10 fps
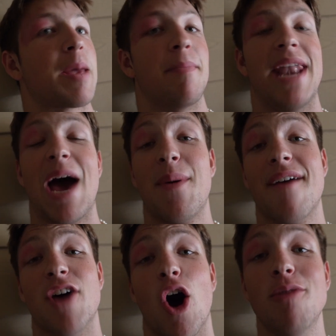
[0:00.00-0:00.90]
But now we have
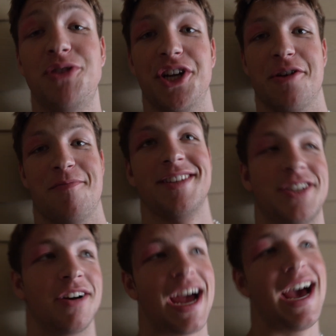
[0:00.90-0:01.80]
a home gym.
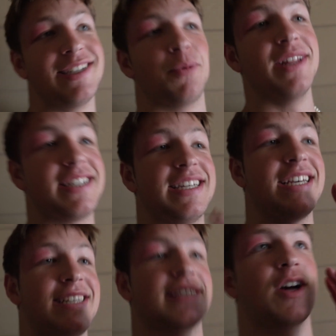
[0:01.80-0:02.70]
So guys, what this
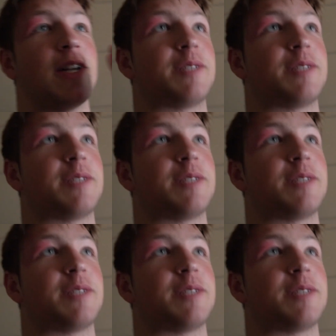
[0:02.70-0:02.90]
is, it's called